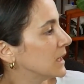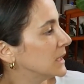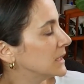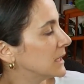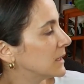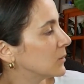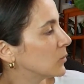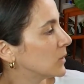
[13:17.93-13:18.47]

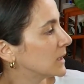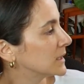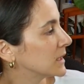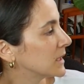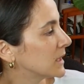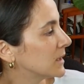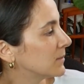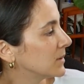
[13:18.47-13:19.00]
And then
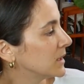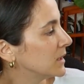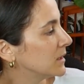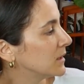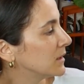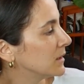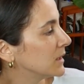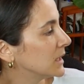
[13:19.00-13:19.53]
1 cup
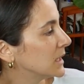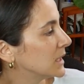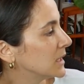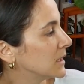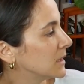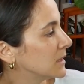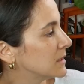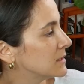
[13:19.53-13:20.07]
here
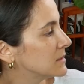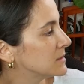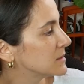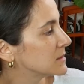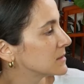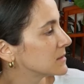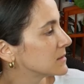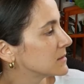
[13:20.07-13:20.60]

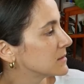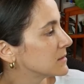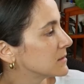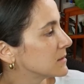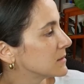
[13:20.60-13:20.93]
is